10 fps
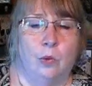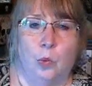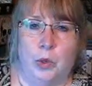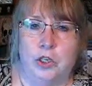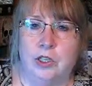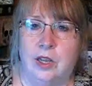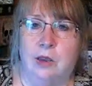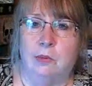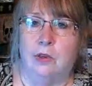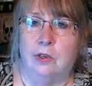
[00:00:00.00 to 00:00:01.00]
wish
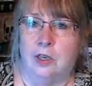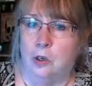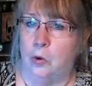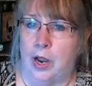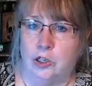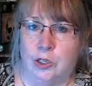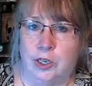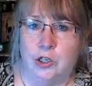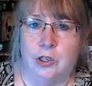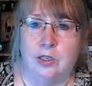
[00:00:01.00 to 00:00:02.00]
them
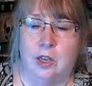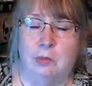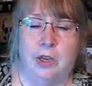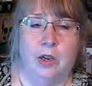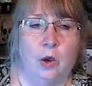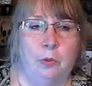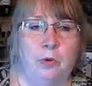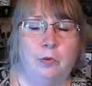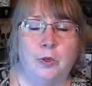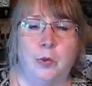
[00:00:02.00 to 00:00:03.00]
congratulations on being
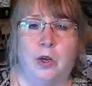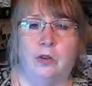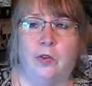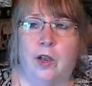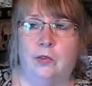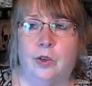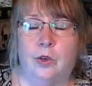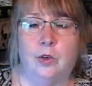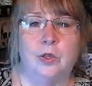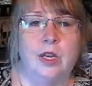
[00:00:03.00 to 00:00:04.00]
open for 25
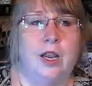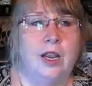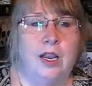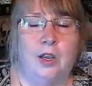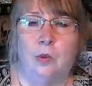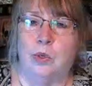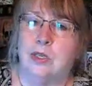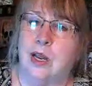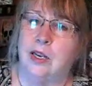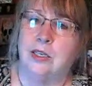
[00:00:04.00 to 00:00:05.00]
years. It was
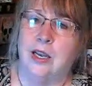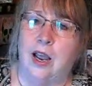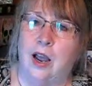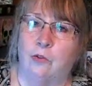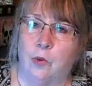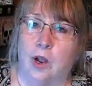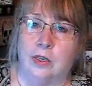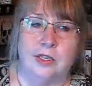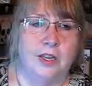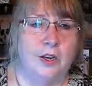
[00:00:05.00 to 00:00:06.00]
nice to have
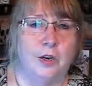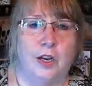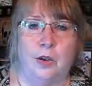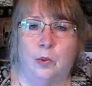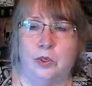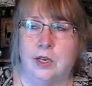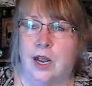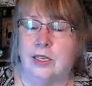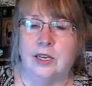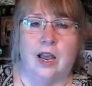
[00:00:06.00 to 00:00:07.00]
Roz there. It was
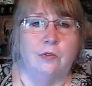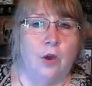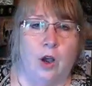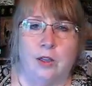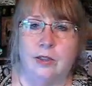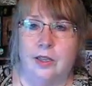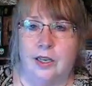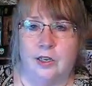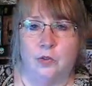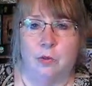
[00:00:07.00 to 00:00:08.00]
nice to have all the
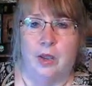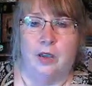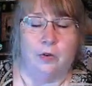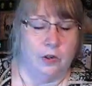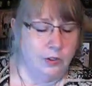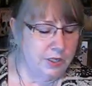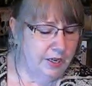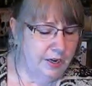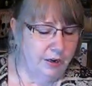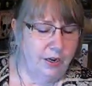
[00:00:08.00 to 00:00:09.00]
ladies from Acorns
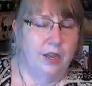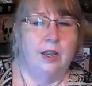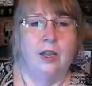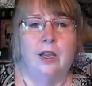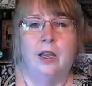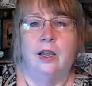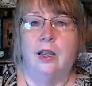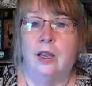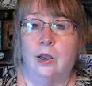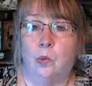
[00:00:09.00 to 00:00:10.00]
there.
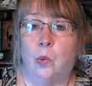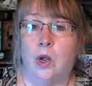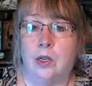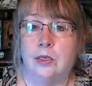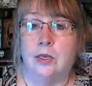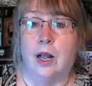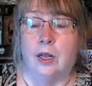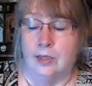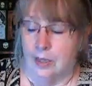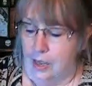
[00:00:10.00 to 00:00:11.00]
It was a
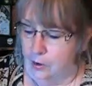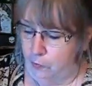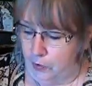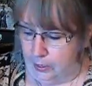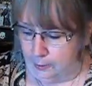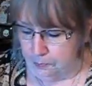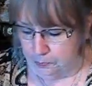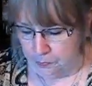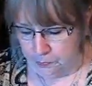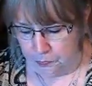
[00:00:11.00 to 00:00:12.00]
lot of fun.
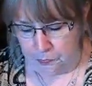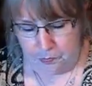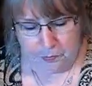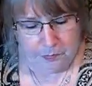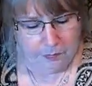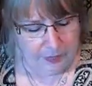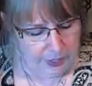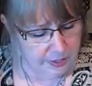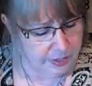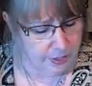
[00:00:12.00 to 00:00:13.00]

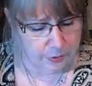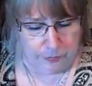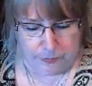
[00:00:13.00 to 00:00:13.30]
So,